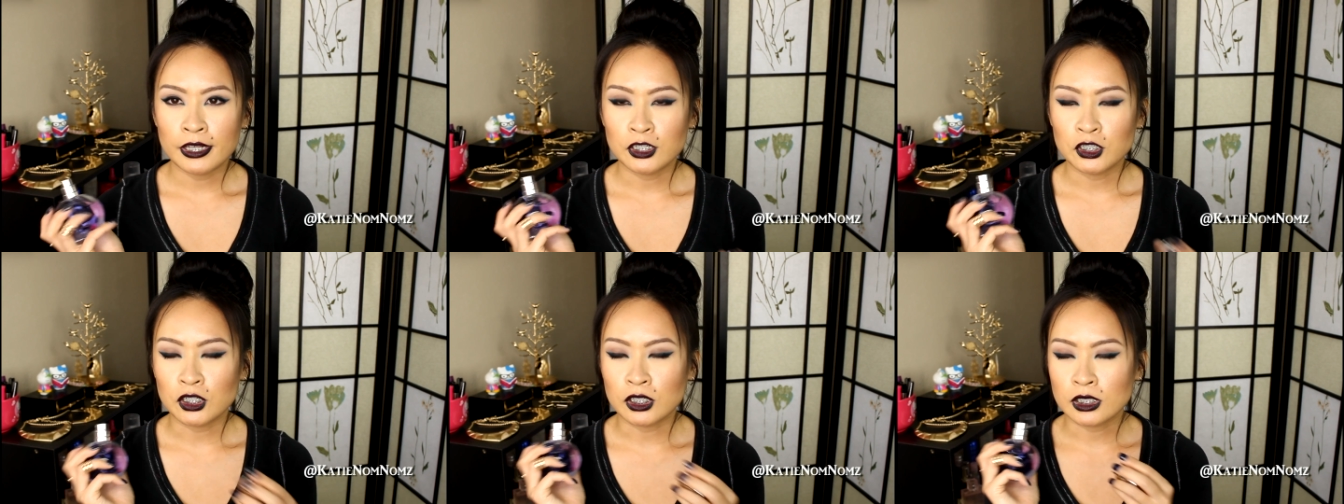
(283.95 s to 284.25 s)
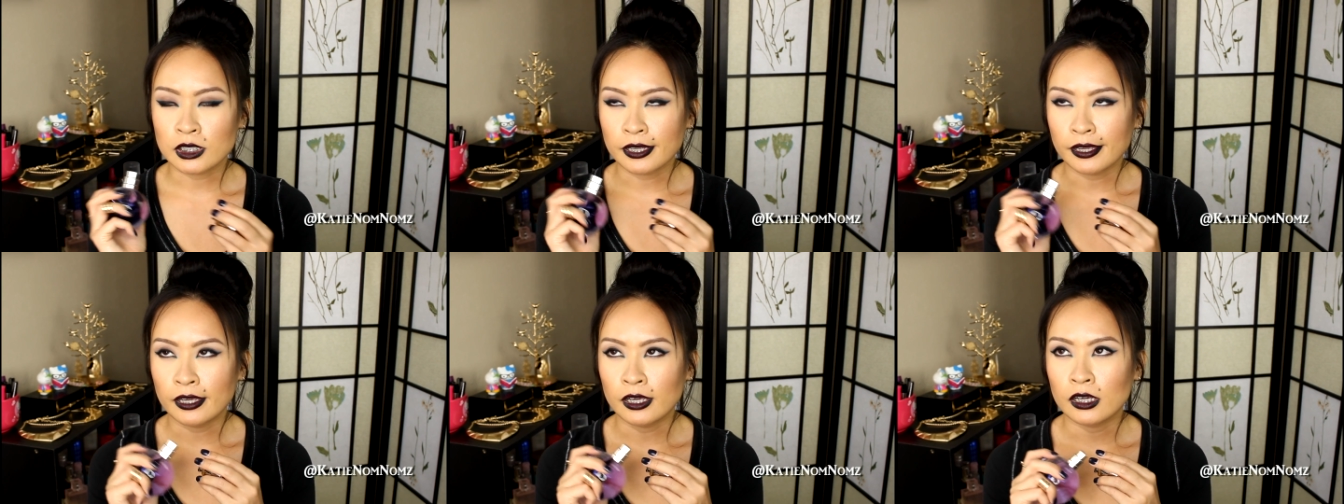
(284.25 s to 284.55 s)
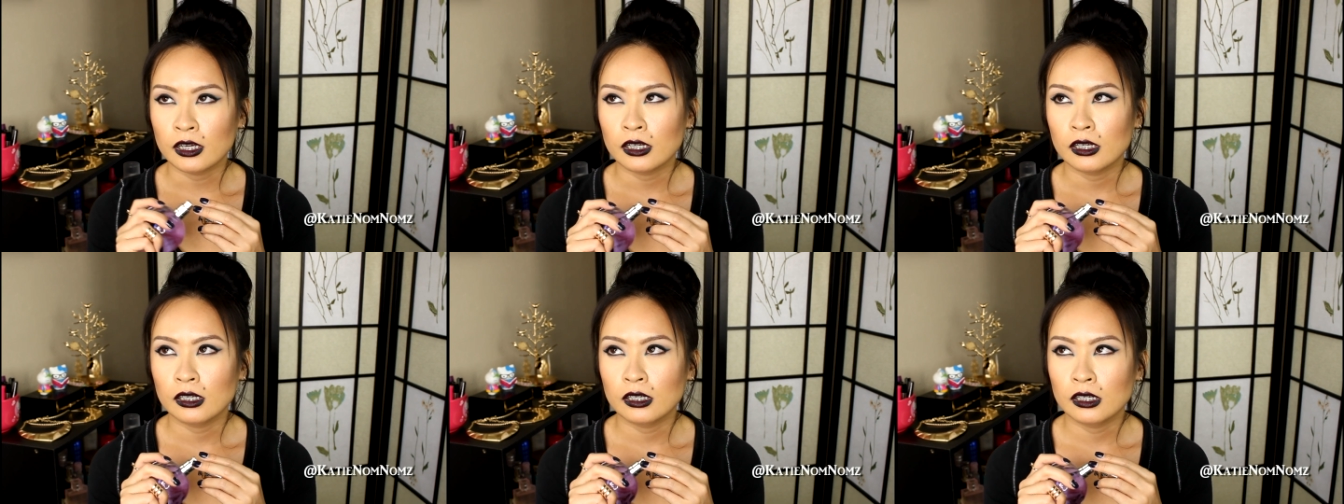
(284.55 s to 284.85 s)
It's just
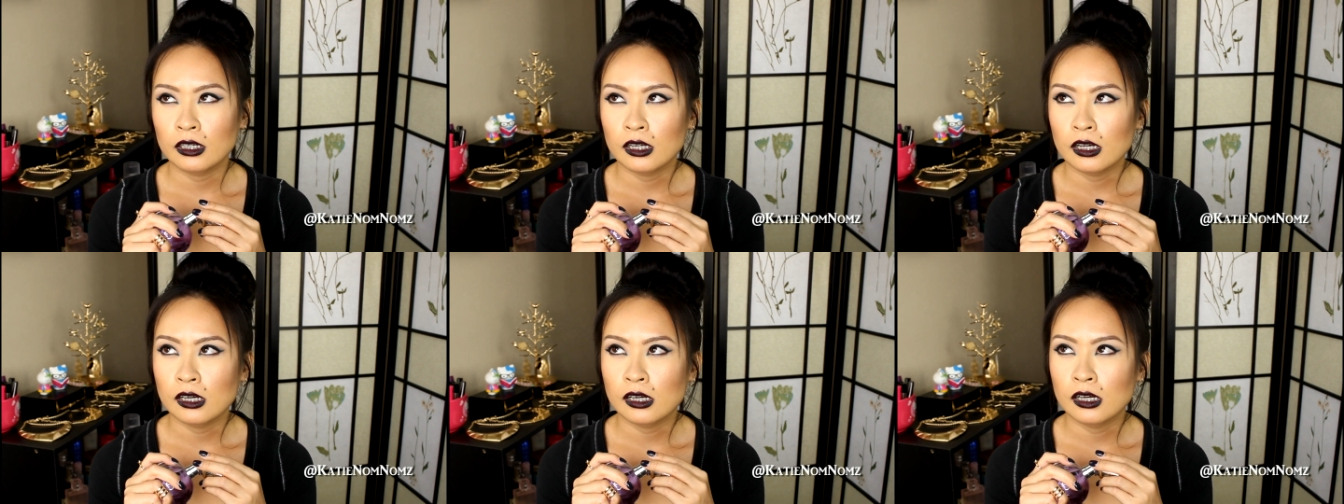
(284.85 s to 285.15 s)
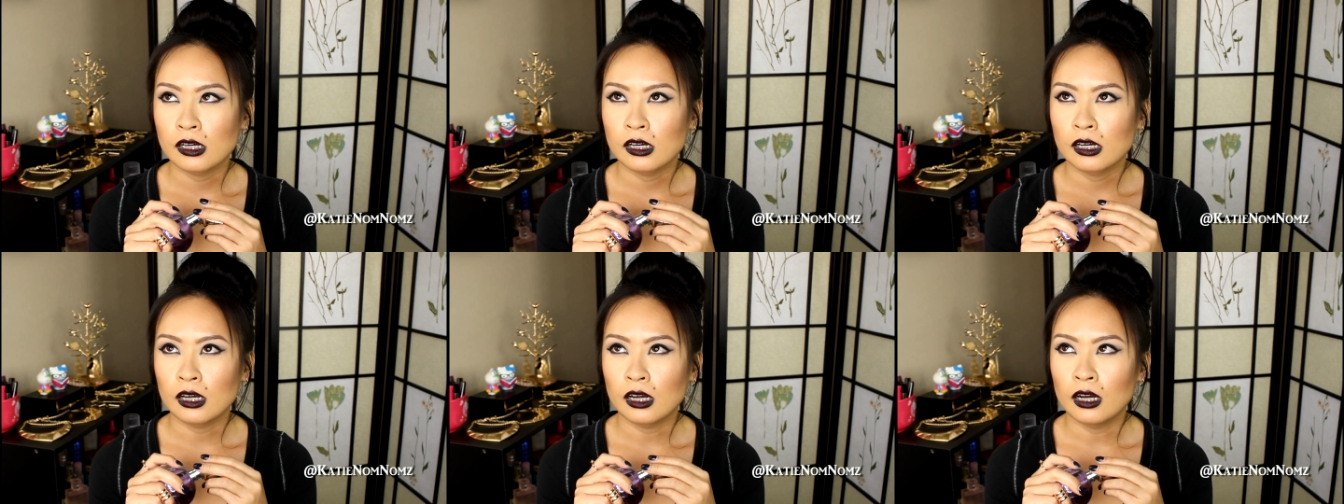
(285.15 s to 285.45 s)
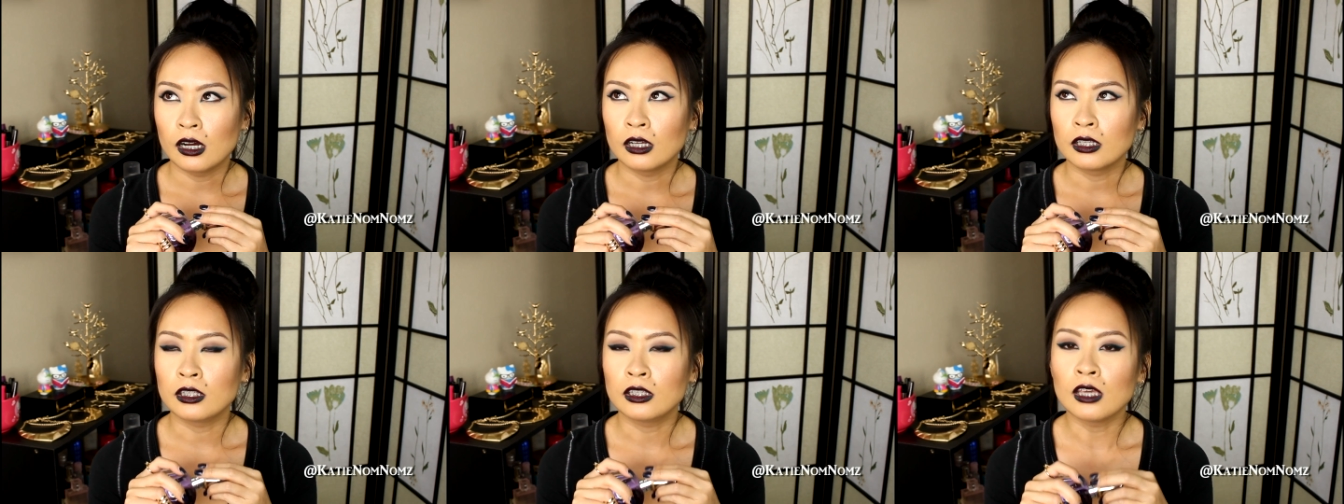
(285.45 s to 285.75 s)
like
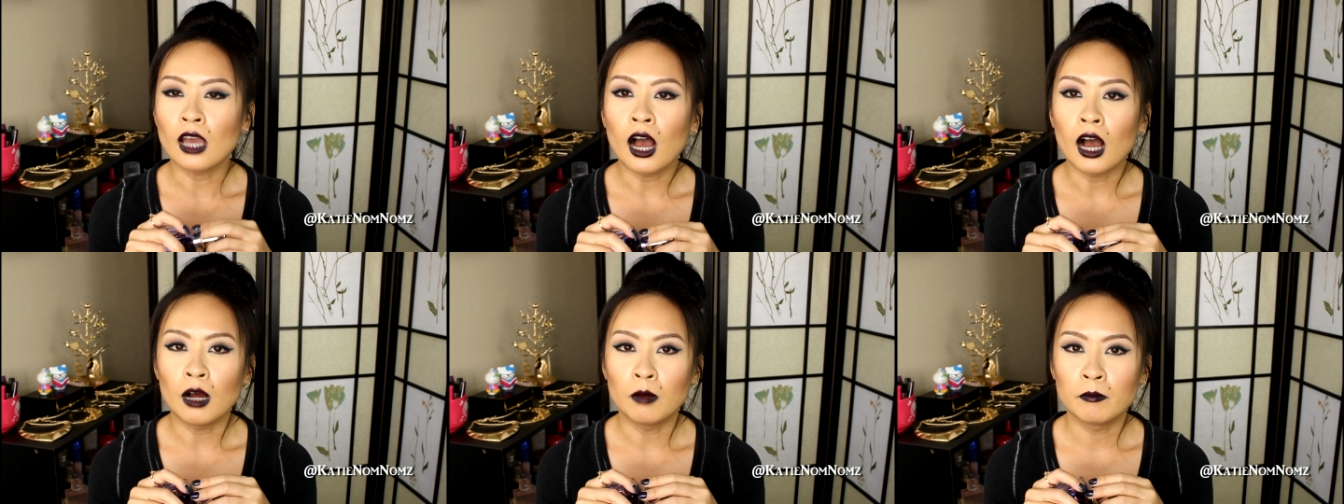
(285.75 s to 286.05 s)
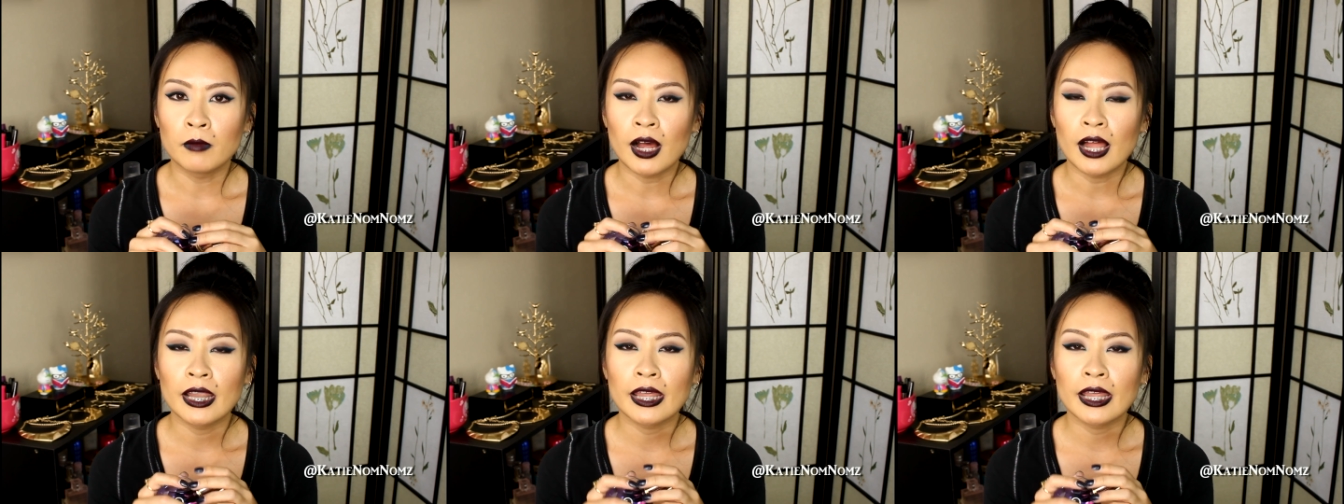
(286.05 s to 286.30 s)
yum.